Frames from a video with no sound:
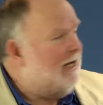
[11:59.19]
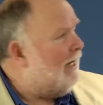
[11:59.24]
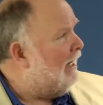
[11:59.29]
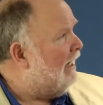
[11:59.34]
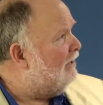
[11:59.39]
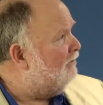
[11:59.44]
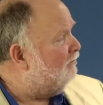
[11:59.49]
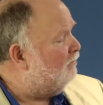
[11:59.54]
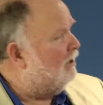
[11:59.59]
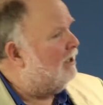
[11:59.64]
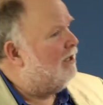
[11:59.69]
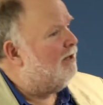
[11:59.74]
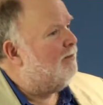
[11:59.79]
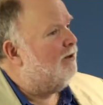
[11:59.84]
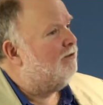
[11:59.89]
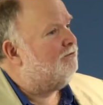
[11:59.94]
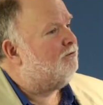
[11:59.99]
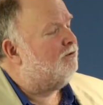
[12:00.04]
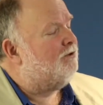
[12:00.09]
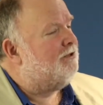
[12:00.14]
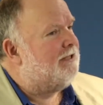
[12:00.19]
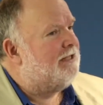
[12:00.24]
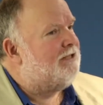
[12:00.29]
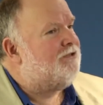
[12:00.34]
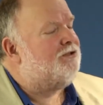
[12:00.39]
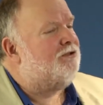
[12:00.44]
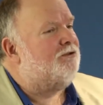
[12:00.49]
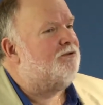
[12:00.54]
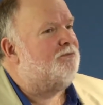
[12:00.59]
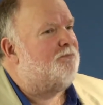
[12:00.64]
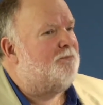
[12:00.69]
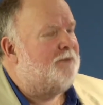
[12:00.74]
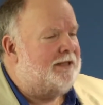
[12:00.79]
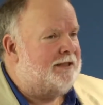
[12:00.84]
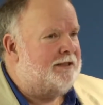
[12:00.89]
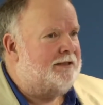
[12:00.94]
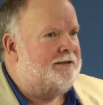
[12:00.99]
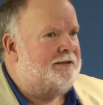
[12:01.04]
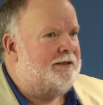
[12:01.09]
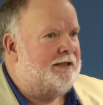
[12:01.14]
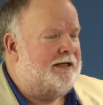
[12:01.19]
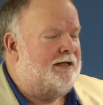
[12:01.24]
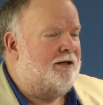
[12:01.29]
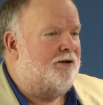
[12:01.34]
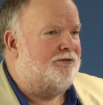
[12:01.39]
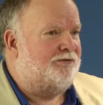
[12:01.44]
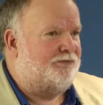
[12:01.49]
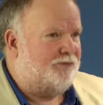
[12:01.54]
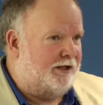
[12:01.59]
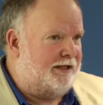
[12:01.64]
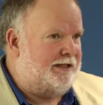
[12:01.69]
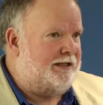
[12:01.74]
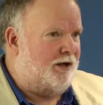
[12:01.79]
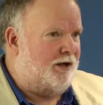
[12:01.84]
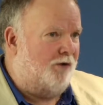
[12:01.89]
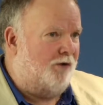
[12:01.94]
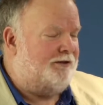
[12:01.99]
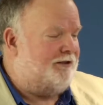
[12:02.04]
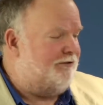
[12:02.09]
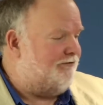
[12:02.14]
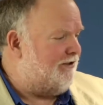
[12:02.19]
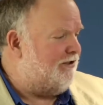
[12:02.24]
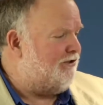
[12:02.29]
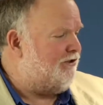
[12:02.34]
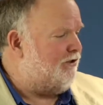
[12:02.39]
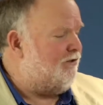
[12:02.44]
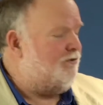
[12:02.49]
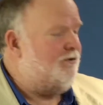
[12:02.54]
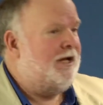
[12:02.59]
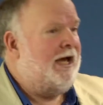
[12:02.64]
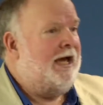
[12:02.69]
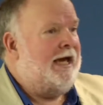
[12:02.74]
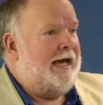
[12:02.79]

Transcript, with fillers: He's one of the most credentialed men in Australia this issue.